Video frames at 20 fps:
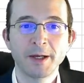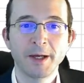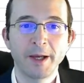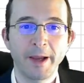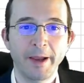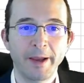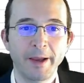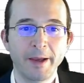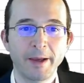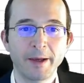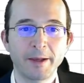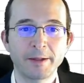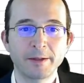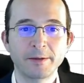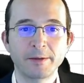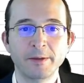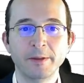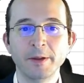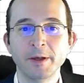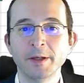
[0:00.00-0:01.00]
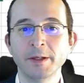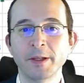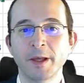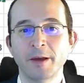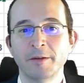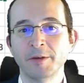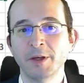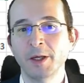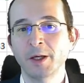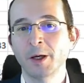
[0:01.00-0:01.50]
And then
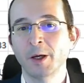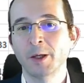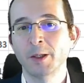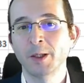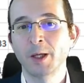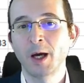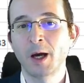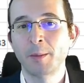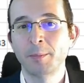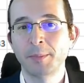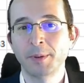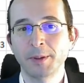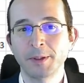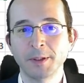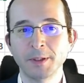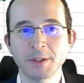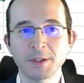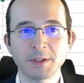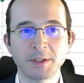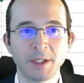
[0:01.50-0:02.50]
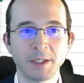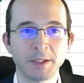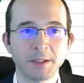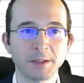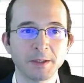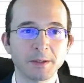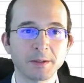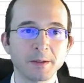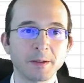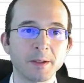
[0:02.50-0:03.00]
having gone up in the
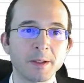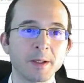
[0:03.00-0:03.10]
second,